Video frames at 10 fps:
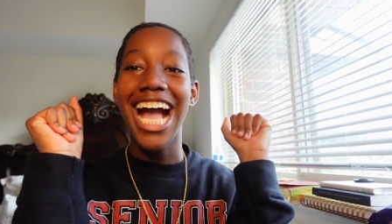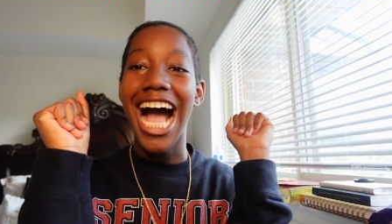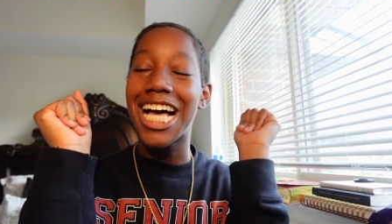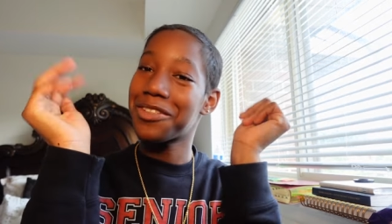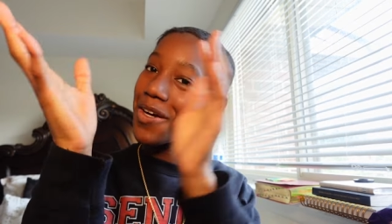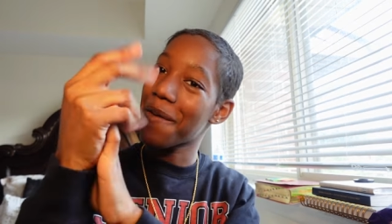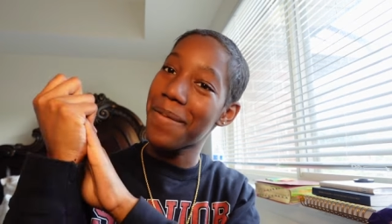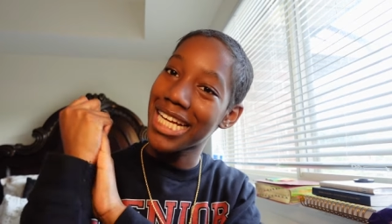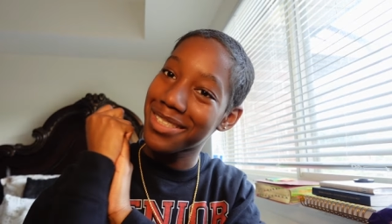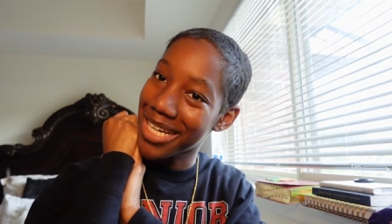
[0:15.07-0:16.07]
guys, welcome
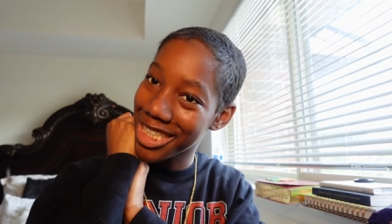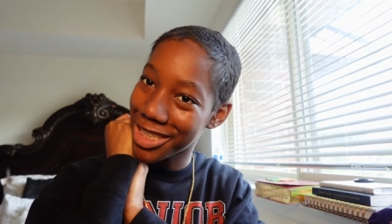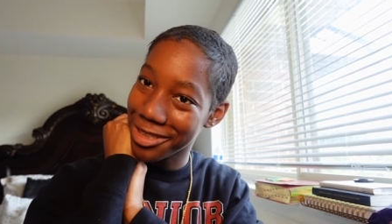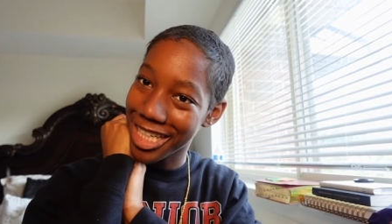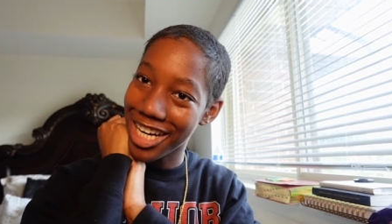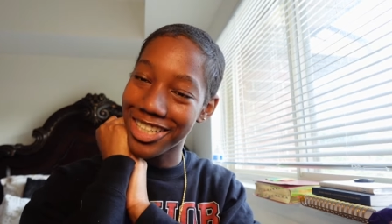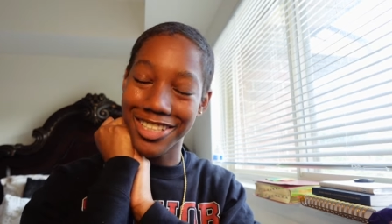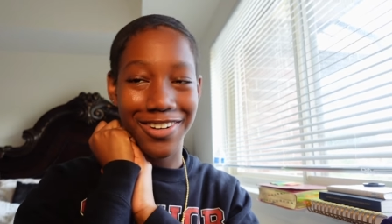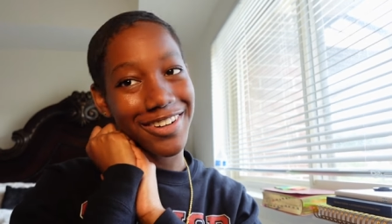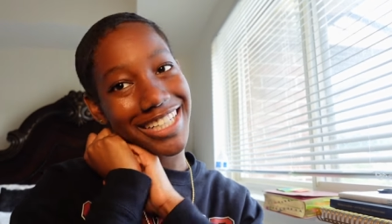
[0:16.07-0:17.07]
back to my YouTube channel. It's your
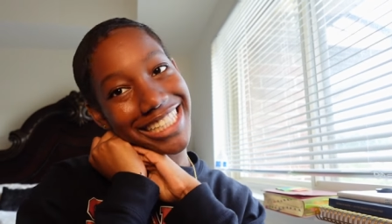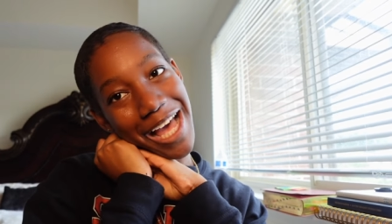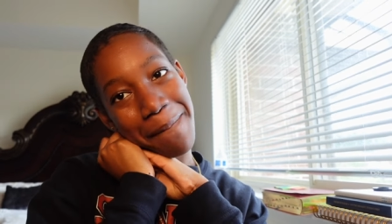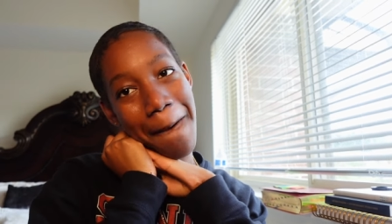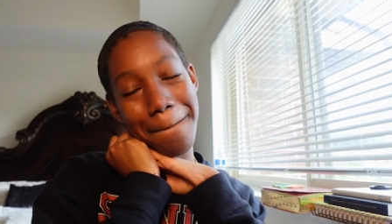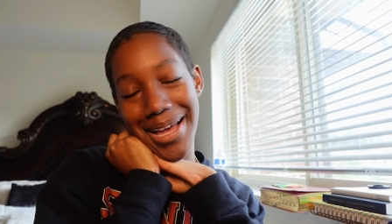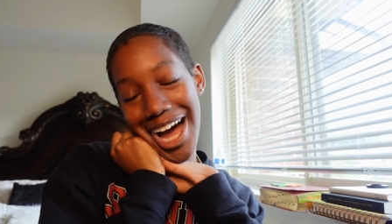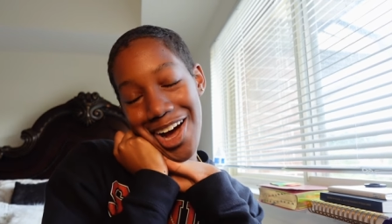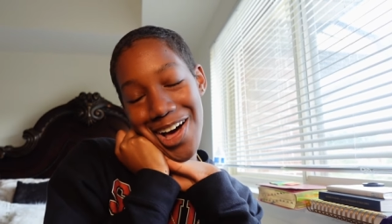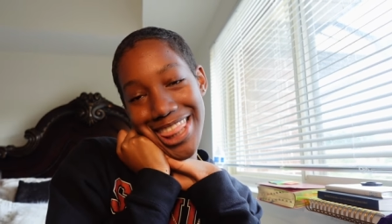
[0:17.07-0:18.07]
favorite Auntie Emma
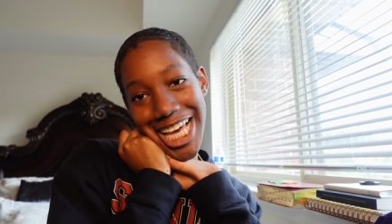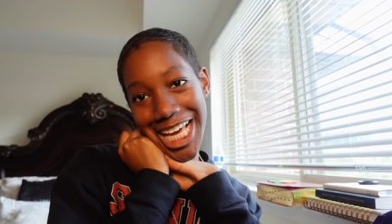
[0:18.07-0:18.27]
back on the